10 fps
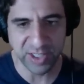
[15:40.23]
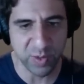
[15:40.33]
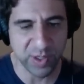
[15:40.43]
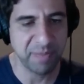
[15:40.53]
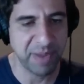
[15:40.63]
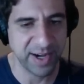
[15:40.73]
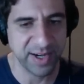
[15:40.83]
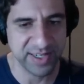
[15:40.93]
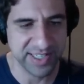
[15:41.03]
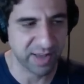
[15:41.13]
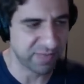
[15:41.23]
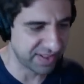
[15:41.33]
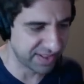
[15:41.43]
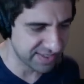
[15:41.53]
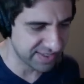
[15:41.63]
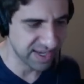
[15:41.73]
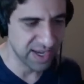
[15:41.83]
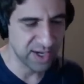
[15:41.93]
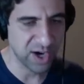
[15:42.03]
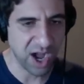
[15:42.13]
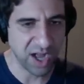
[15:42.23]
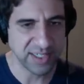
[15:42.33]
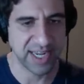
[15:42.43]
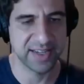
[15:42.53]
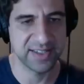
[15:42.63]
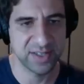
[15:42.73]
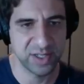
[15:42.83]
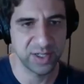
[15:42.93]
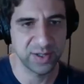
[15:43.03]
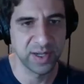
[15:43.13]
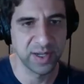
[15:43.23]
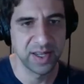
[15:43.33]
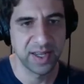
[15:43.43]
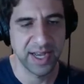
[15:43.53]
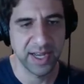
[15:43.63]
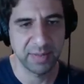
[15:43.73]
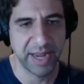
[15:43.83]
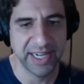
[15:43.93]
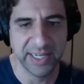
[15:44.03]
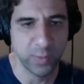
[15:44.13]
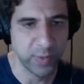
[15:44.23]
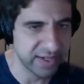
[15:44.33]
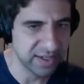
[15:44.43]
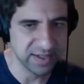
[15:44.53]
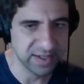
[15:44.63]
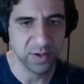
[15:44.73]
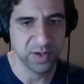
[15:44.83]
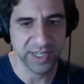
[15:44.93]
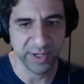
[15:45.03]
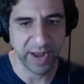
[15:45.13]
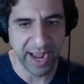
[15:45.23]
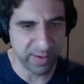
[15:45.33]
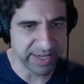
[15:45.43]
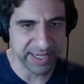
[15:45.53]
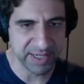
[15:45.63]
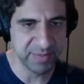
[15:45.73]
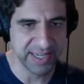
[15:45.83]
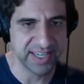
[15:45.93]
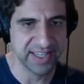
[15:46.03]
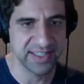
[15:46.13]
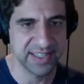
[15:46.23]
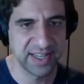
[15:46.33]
Don't compare yourself in this context to Andy Weir or Hugh Howey because